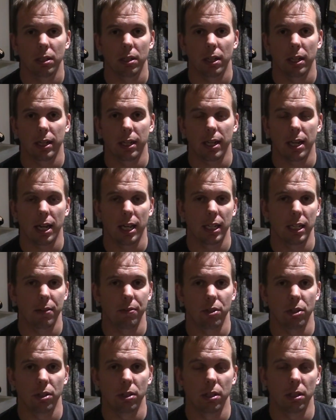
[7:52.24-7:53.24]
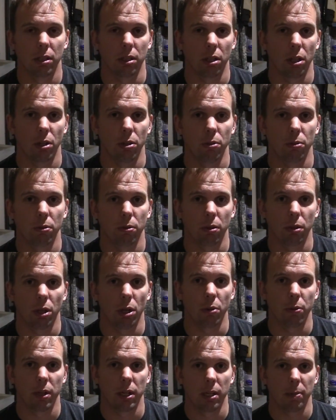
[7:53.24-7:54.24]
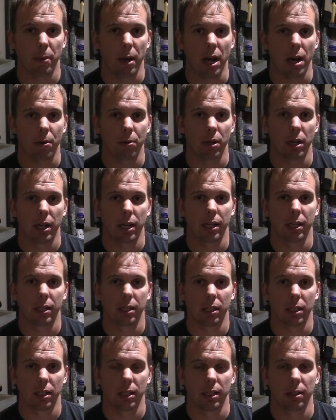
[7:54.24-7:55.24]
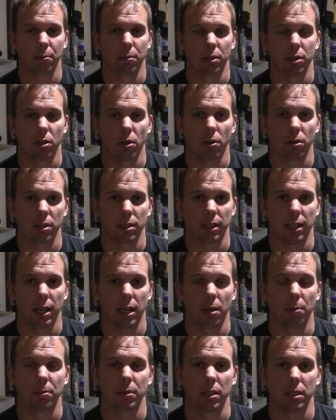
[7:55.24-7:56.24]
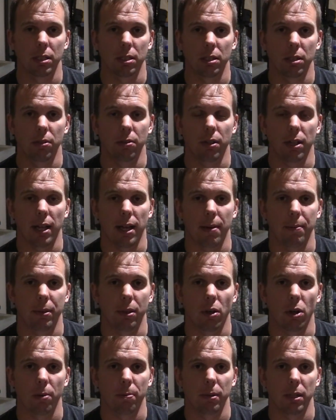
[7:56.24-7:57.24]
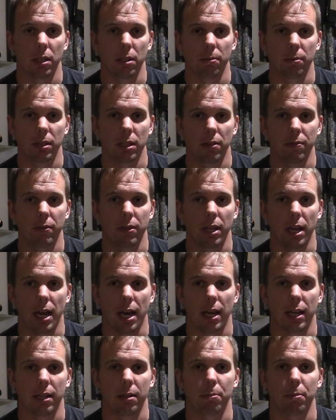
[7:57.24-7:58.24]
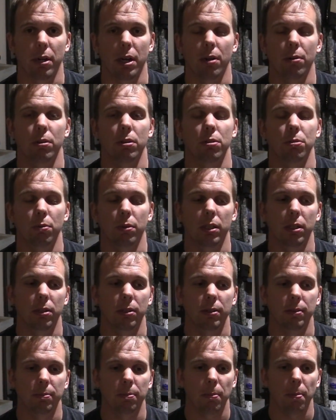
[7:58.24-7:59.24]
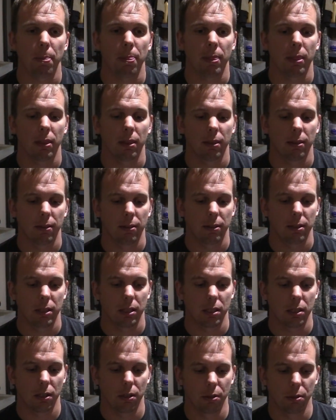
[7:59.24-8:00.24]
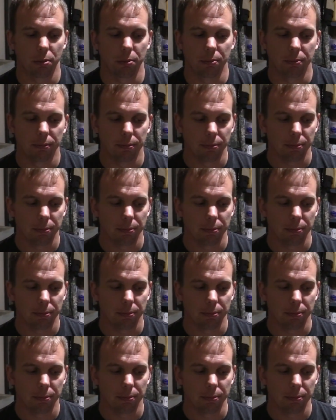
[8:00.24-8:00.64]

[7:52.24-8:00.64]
And it kind of gives you good low end power, and it retards the cams as you climb an RPM to give you the high end power as well. So